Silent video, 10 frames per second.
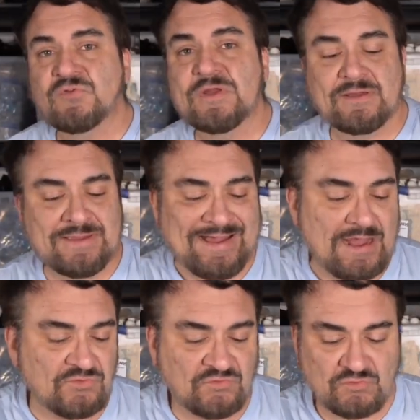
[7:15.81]
say, a
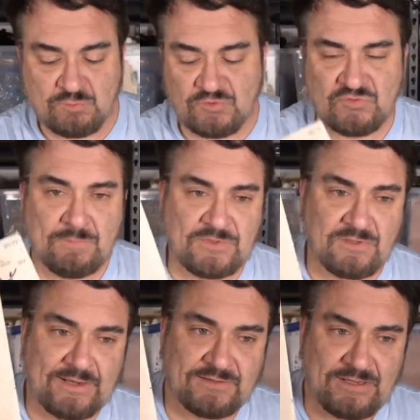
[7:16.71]
costume or
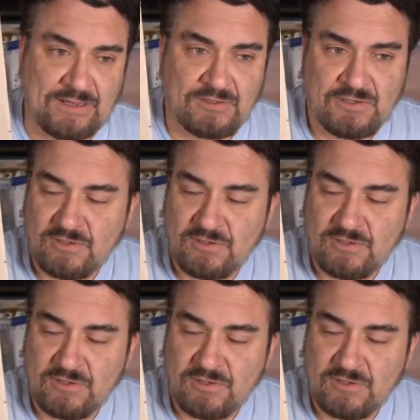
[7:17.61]
something like that.